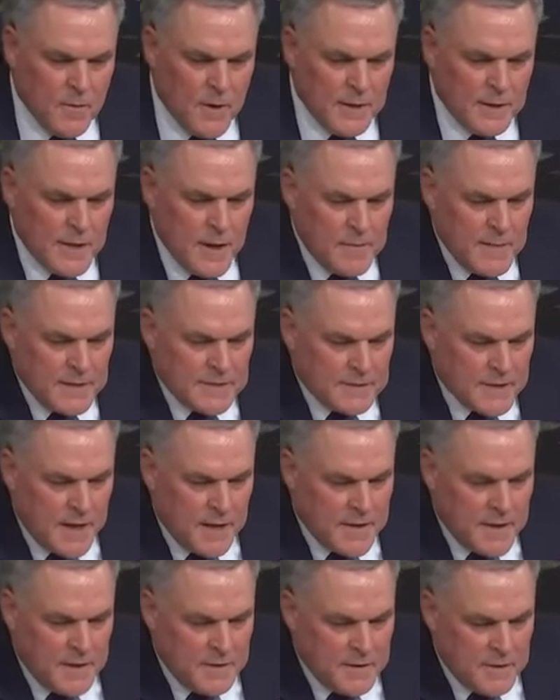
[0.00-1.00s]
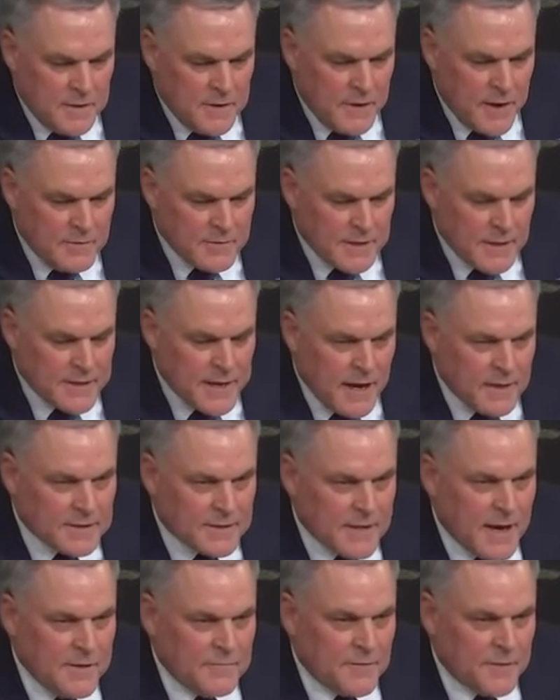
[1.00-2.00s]
One, let me say that, I was on the
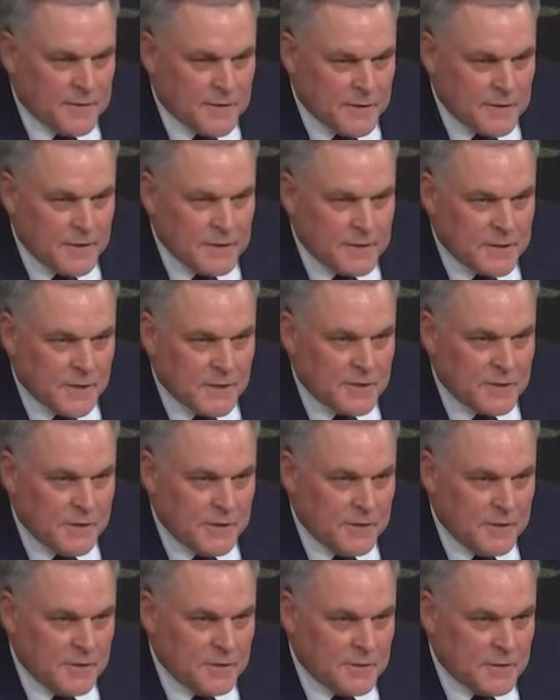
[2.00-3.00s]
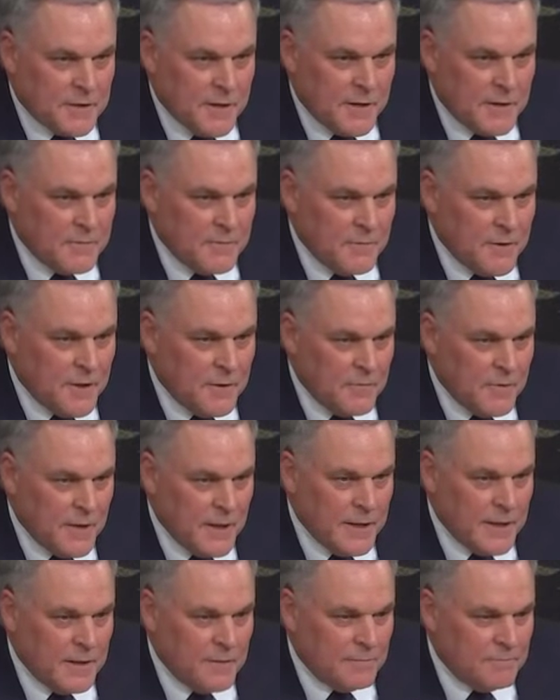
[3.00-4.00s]
outside for 36 years and
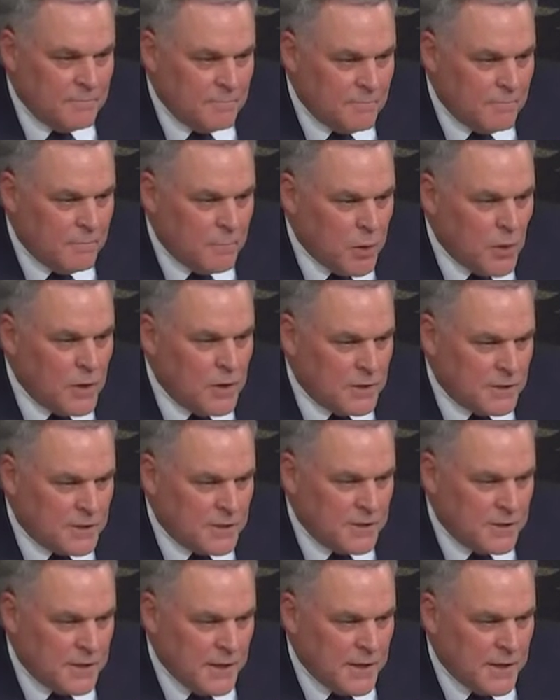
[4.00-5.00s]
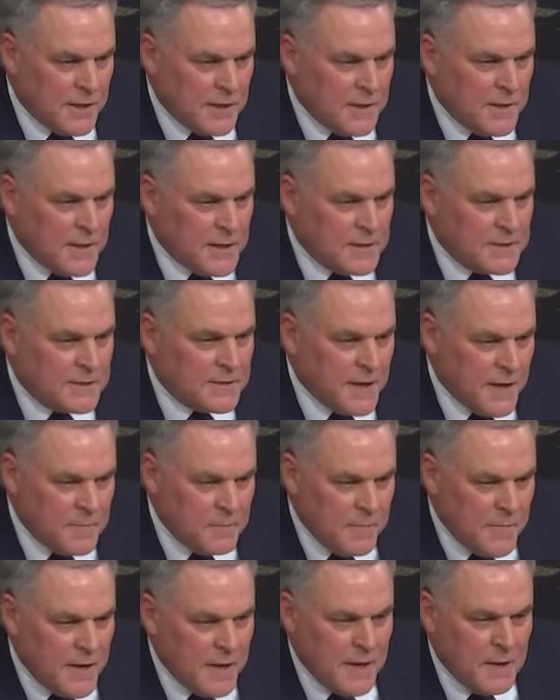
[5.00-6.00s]
really pushed to get this
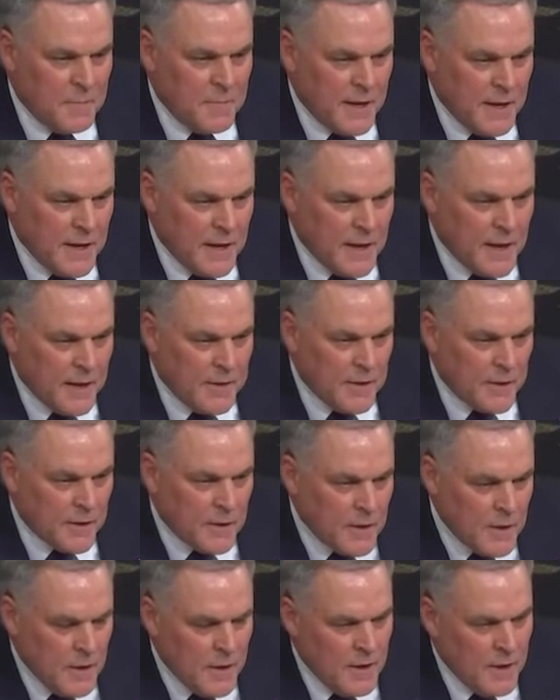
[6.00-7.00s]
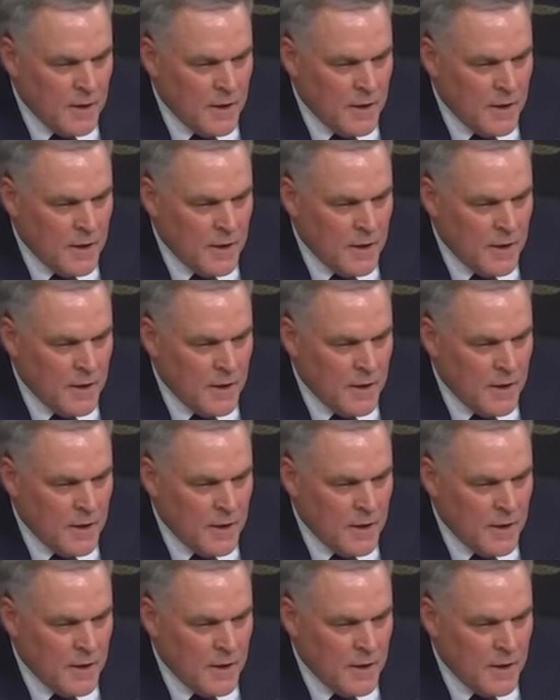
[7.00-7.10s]
and many, many other